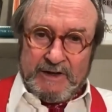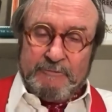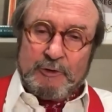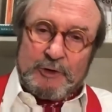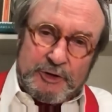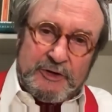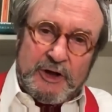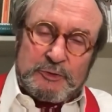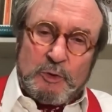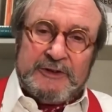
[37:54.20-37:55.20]
For a lot of
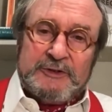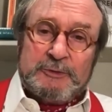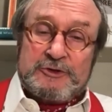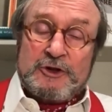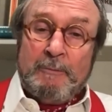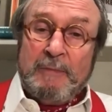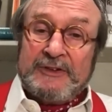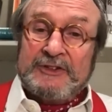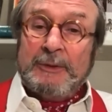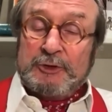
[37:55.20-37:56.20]
those ones which have gone
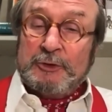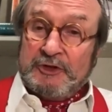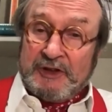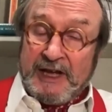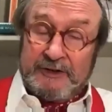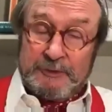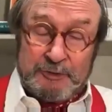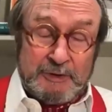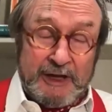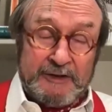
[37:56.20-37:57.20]
bust subsequent to that as a
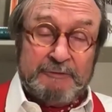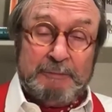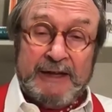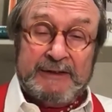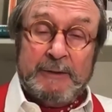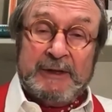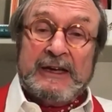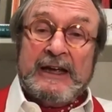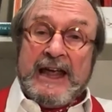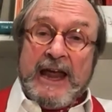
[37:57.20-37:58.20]
result of the pandemic,
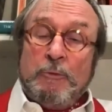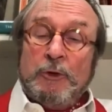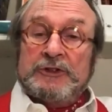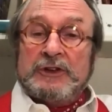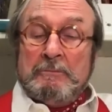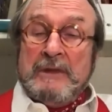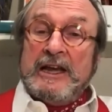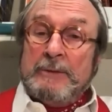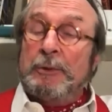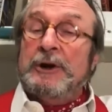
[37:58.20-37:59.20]
it was
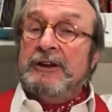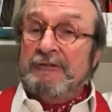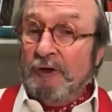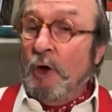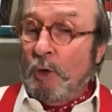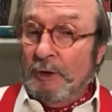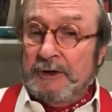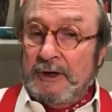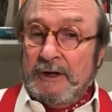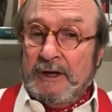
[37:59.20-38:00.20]
merely bringing forward
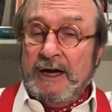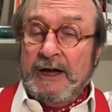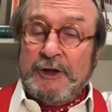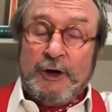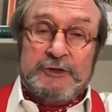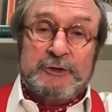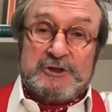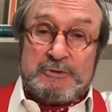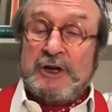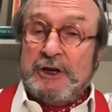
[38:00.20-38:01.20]
uh, those
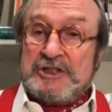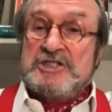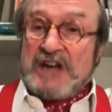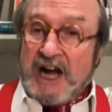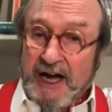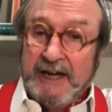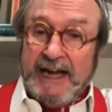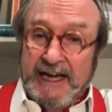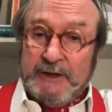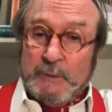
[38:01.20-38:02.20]
which were going to die
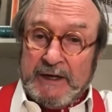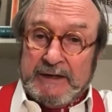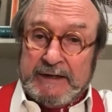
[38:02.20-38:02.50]
anyway.